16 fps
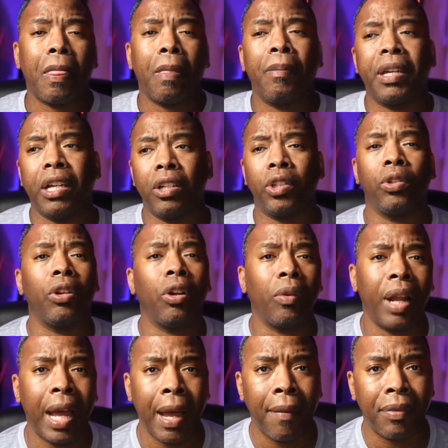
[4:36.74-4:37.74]
because you
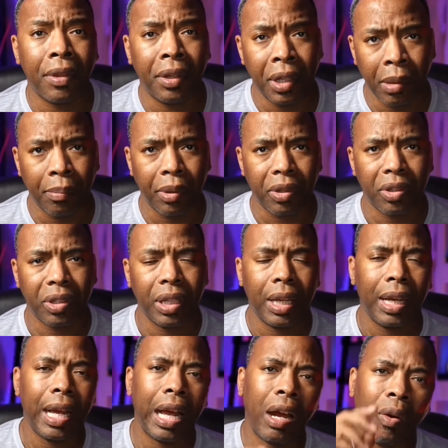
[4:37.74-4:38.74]
don't have the numbers.
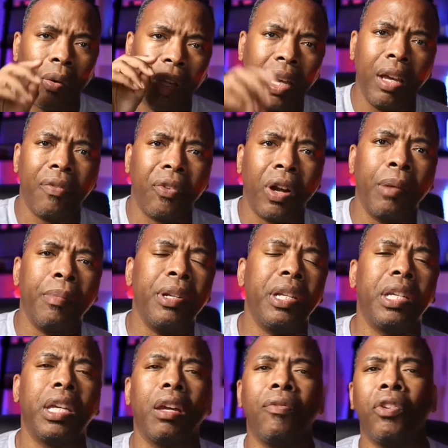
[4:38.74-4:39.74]
However, I'm going
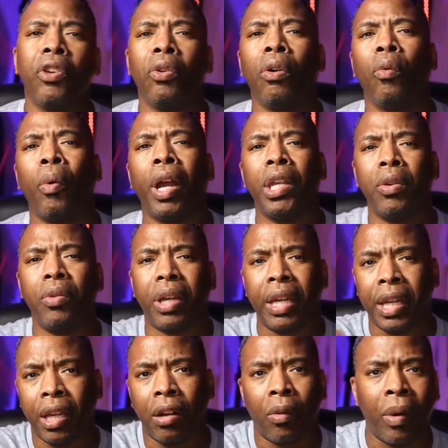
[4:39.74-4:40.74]
to give you a way you
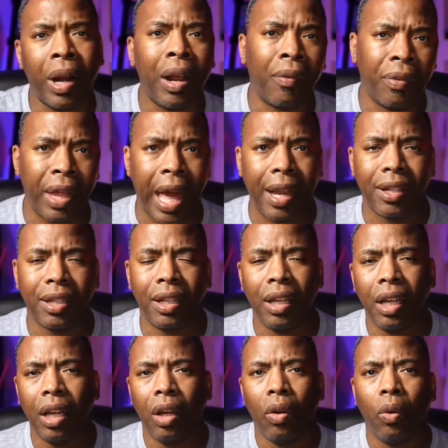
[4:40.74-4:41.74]
can get around that.
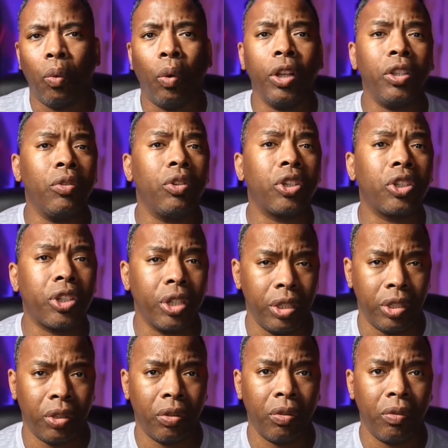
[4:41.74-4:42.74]
What you
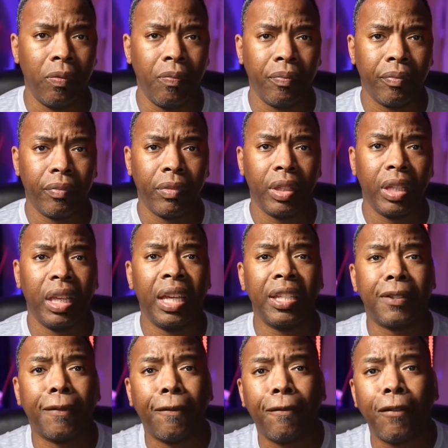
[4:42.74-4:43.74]
should do
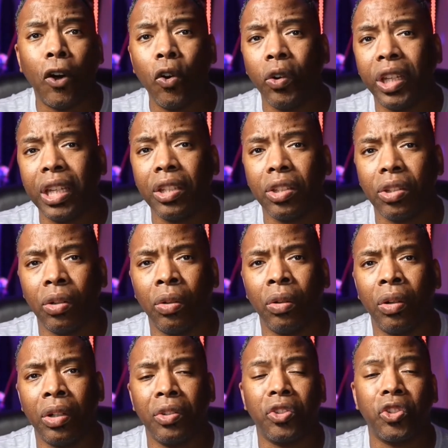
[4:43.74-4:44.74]
is focus
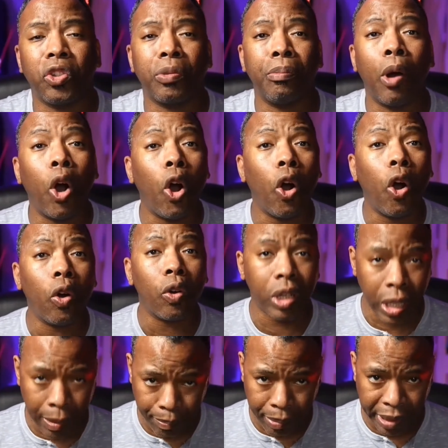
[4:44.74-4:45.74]
on small
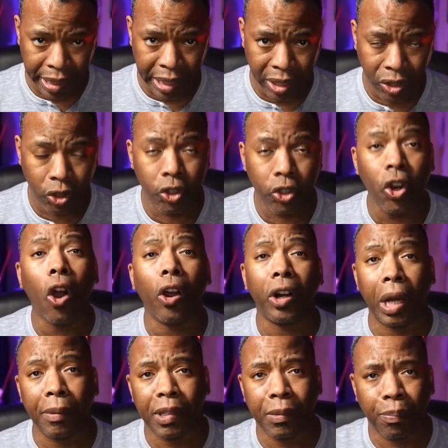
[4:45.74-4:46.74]
companies,
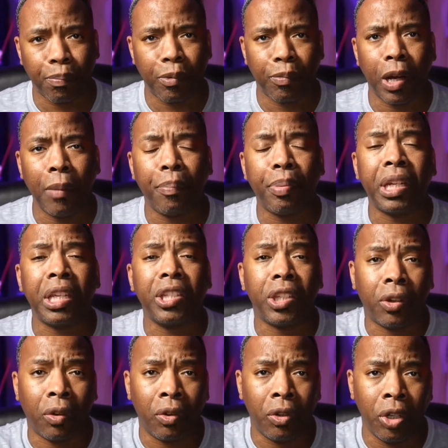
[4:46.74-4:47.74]
startups, companies
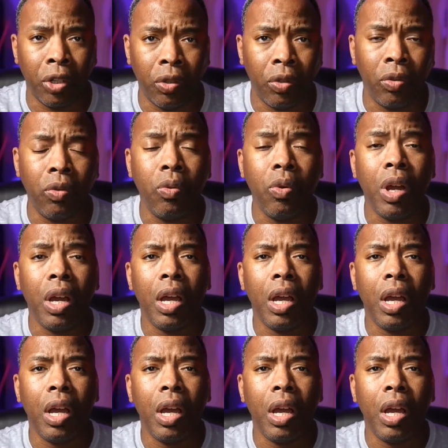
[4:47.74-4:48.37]
that are new,